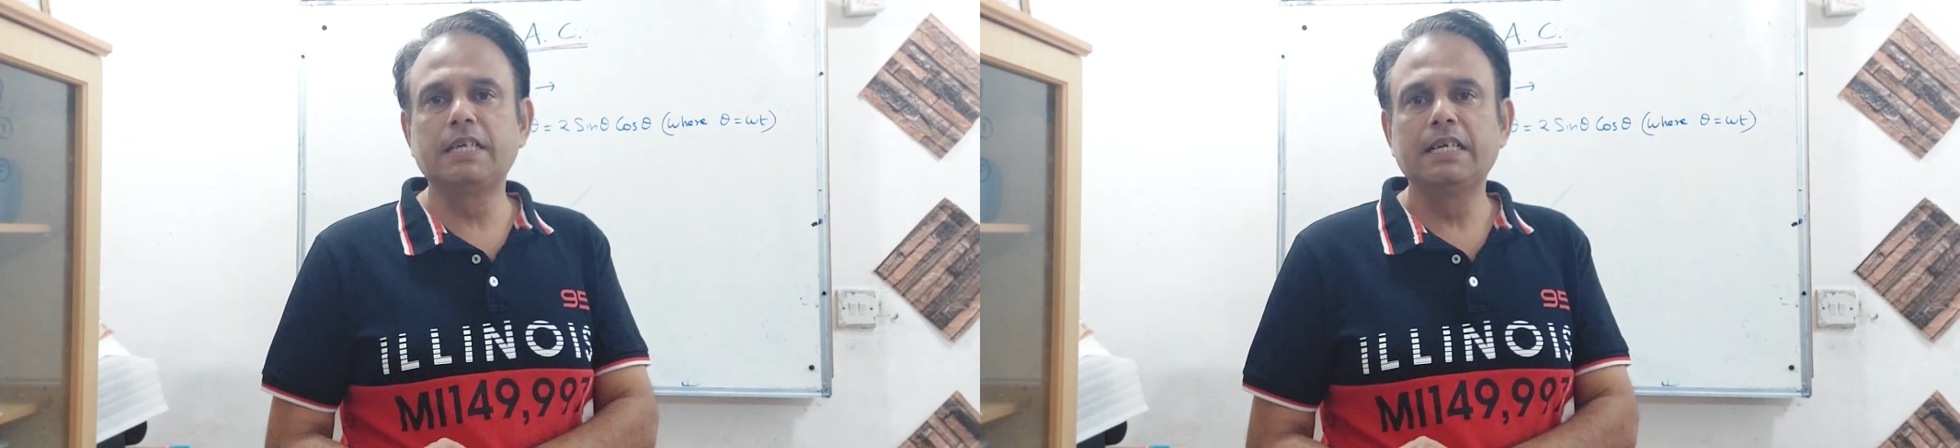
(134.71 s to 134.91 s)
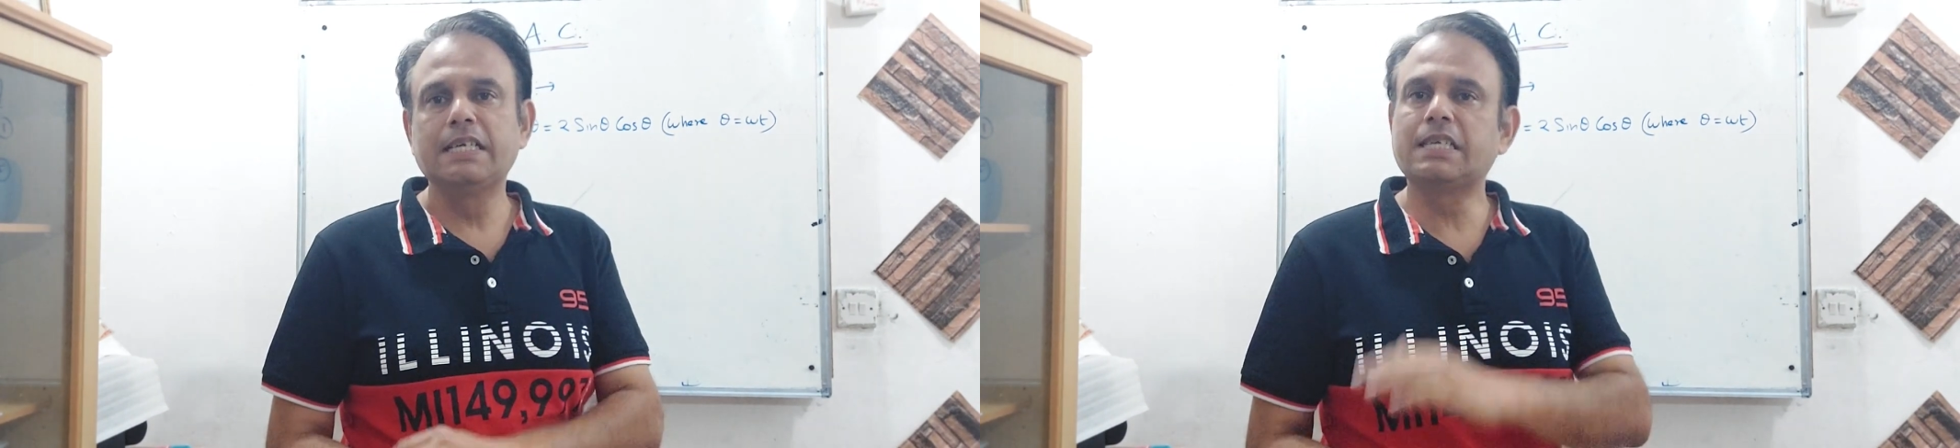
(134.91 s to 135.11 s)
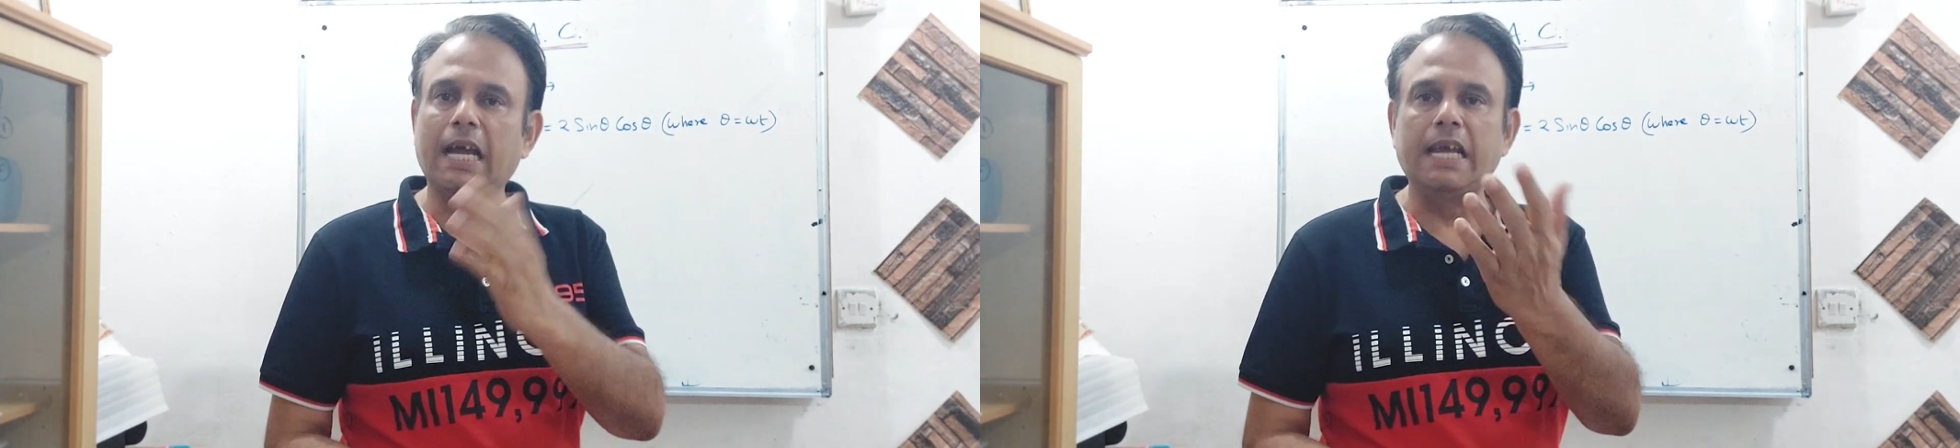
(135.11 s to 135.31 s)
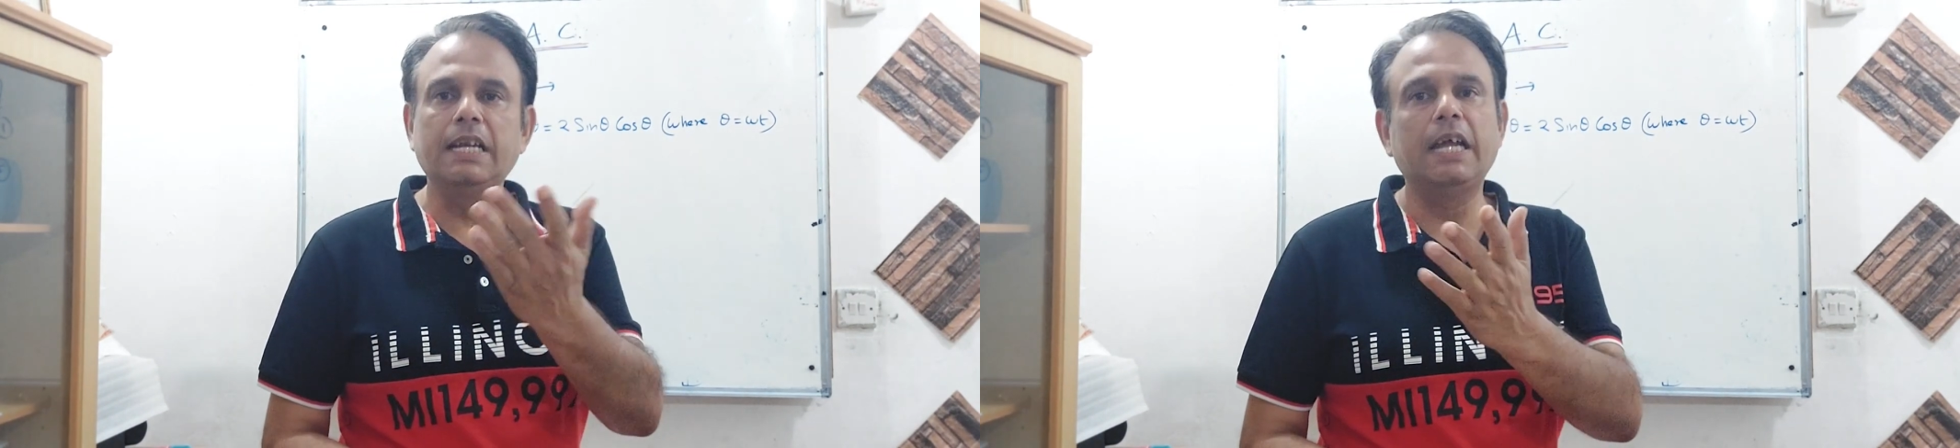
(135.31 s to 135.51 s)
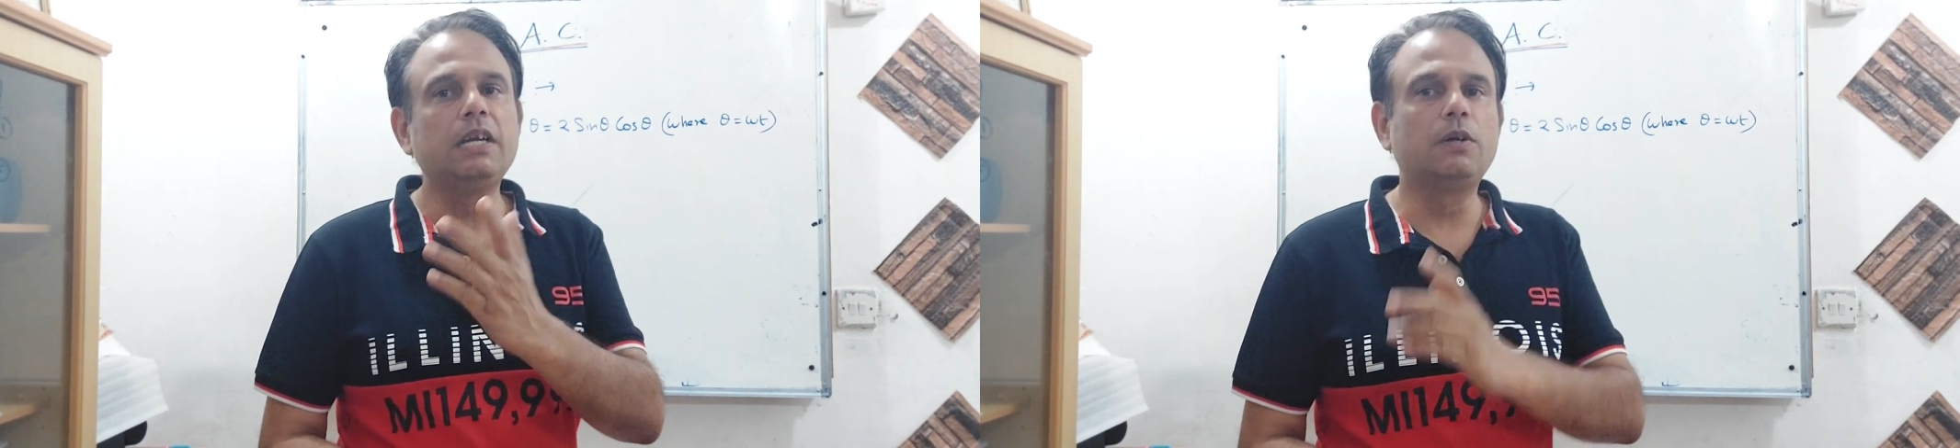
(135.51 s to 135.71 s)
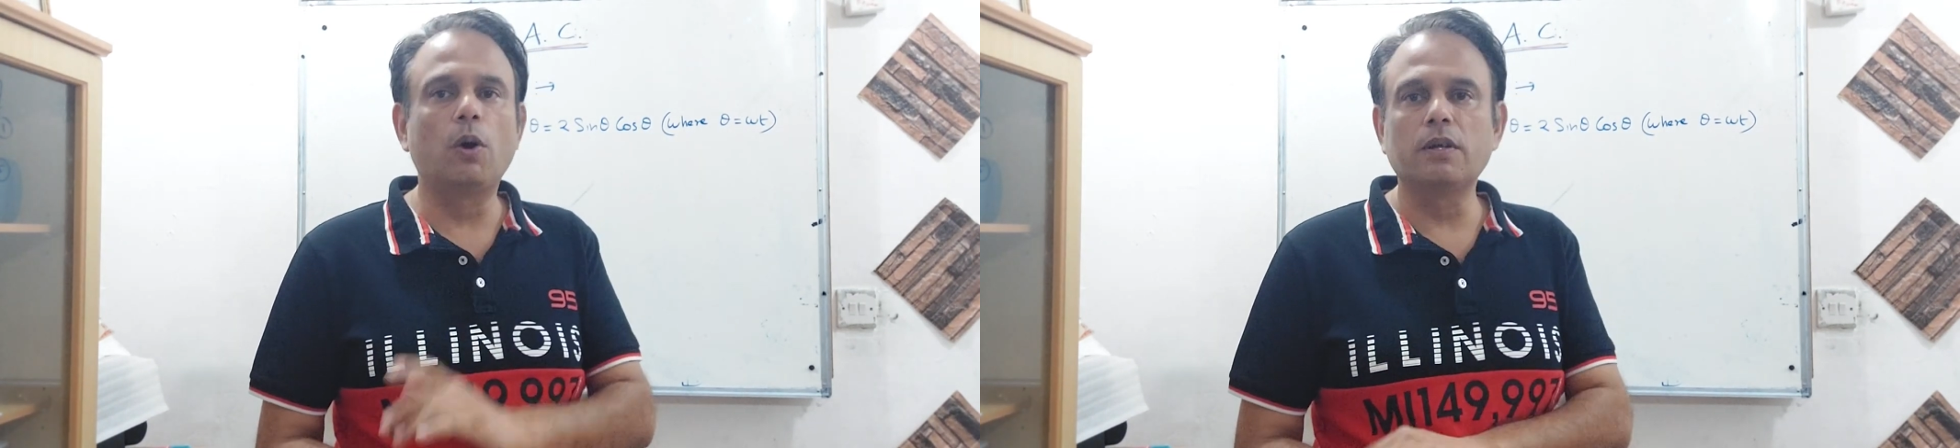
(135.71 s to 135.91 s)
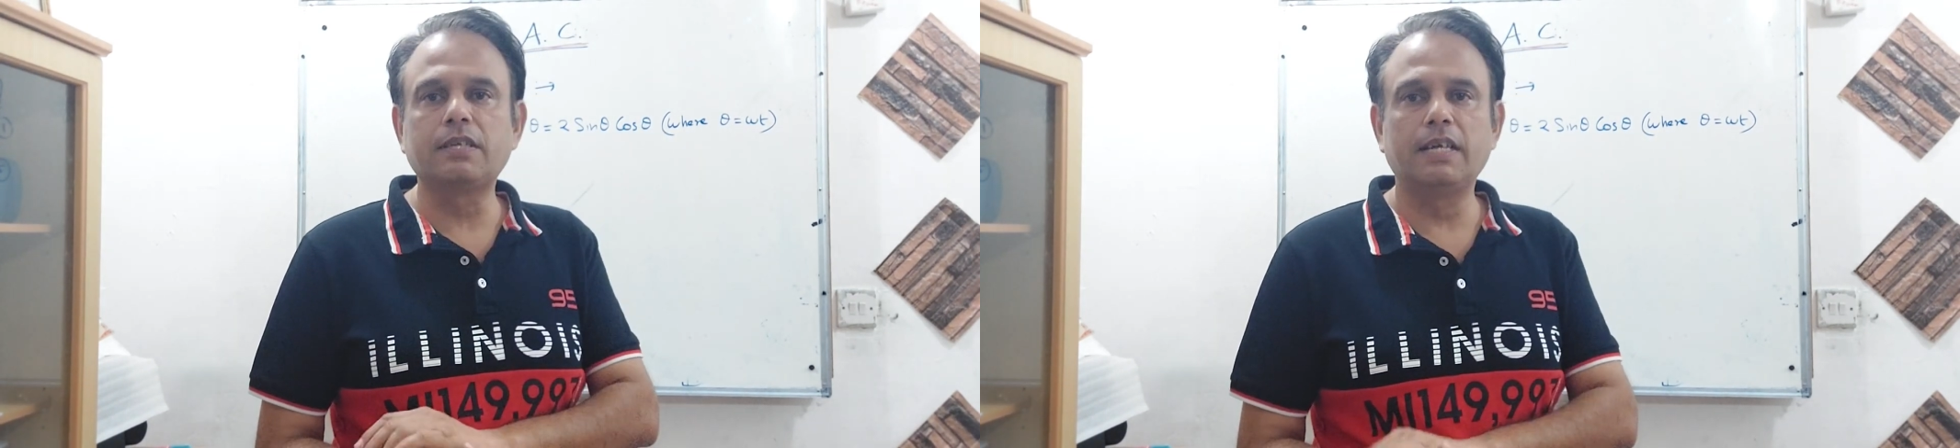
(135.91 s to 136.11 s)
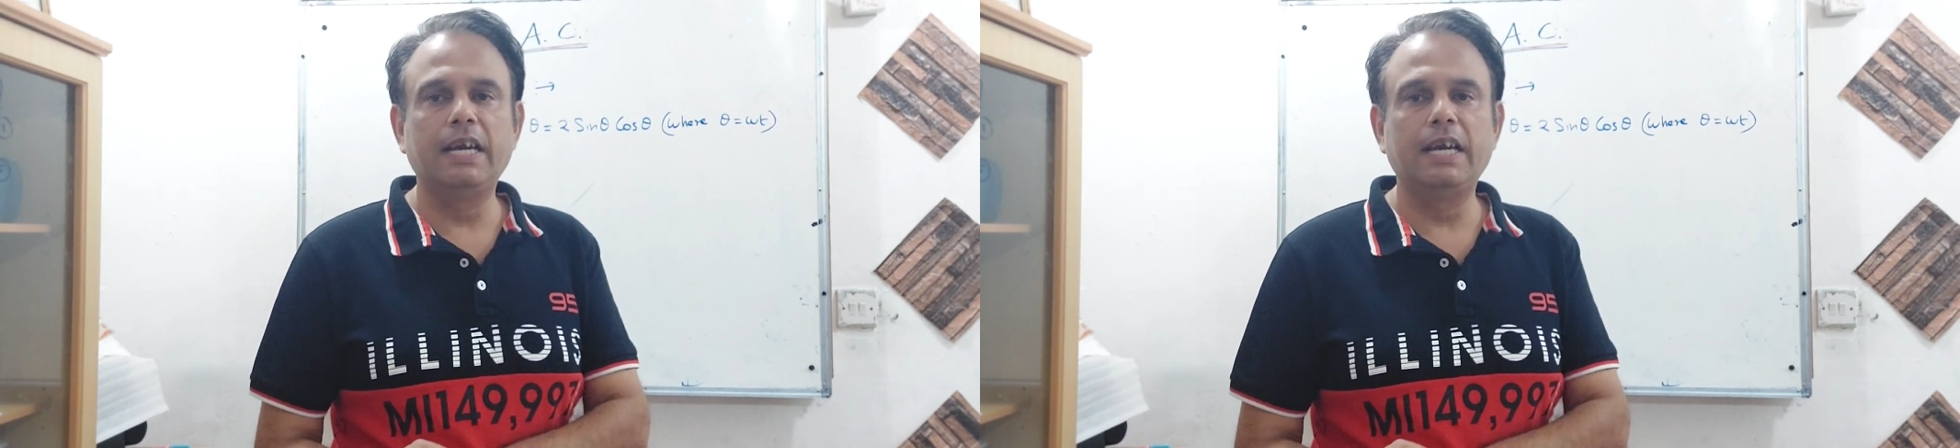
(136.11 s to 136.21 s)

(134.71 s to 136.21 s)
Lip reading: sine and cos